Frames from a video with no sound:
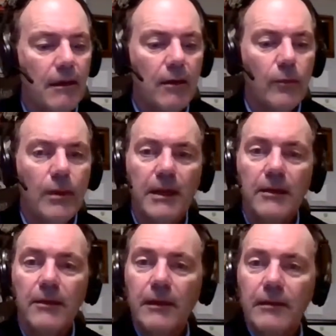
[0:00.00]
are we
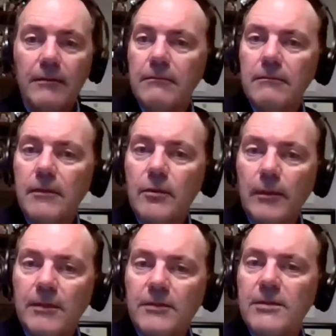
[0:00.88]
better than
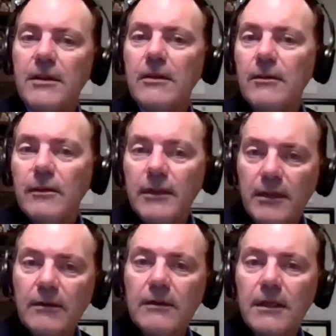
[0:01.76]
three months ago, a
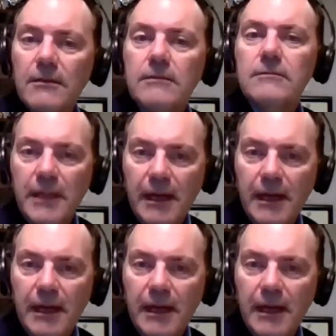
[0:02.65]
year ago?